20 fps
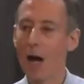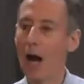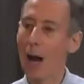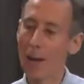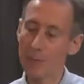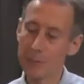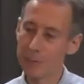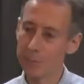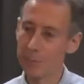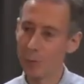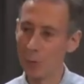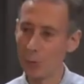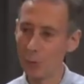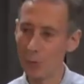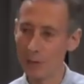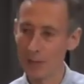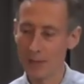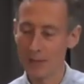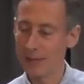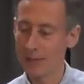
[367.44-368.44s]
I was
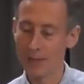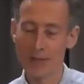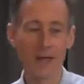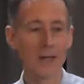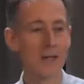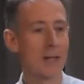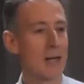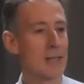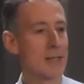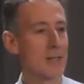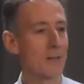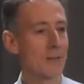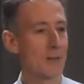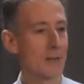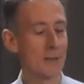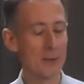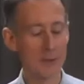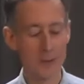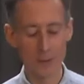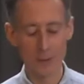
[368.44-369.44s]
born, as I said, in
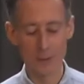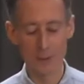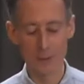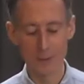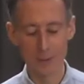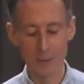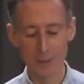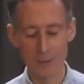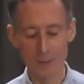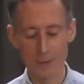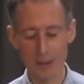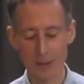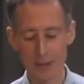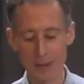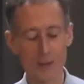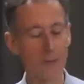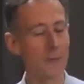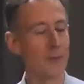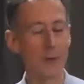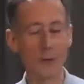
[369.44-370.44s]
1952,
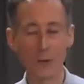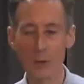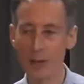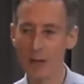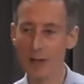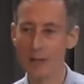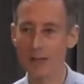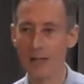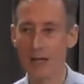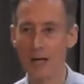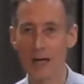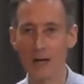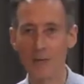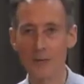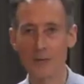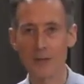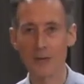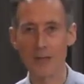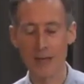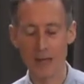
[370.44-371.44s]
just a few years
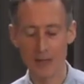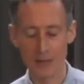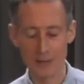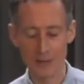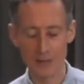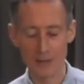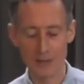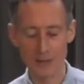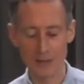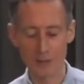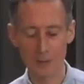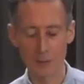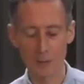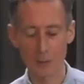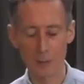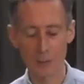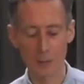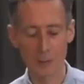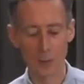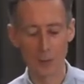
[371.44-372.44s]
after the end of the Second
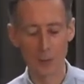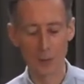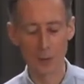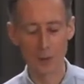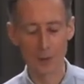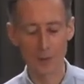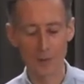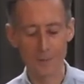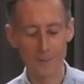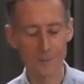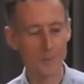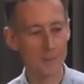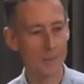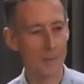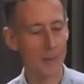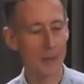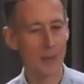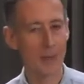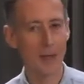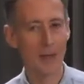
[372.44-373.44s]
World War.
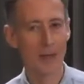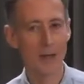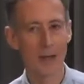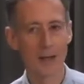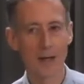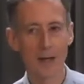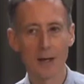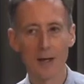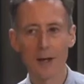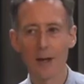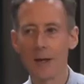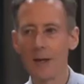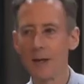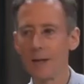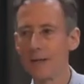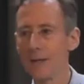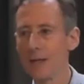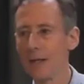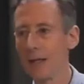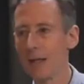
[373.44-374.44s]

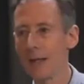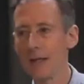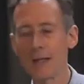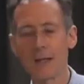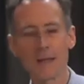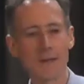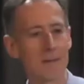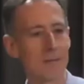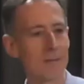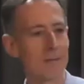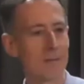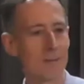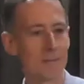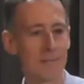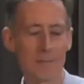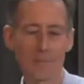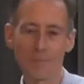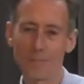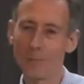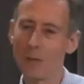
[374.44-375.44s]
Nearly,
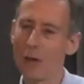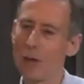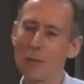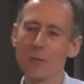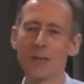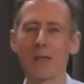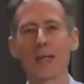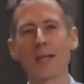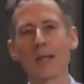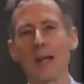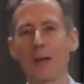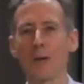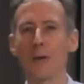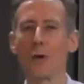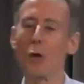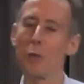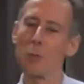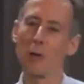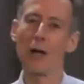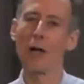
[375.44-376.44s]
well, I wouldn't say nearly
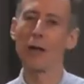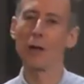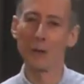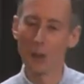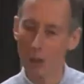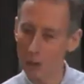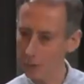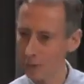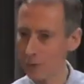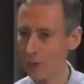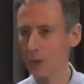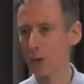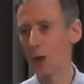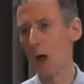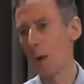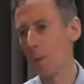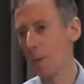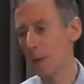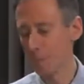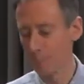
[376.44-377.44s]
all, but a lot of the
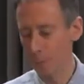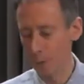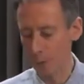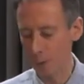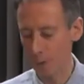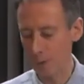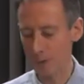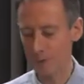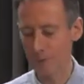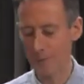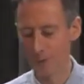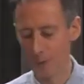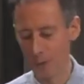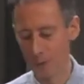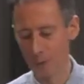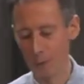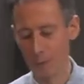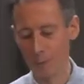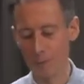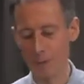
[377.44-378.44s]
comic books,
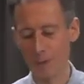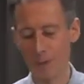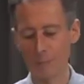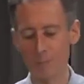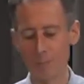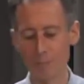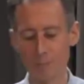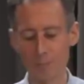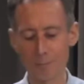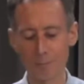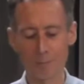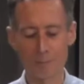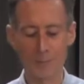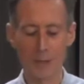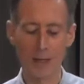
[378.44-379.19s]
films, and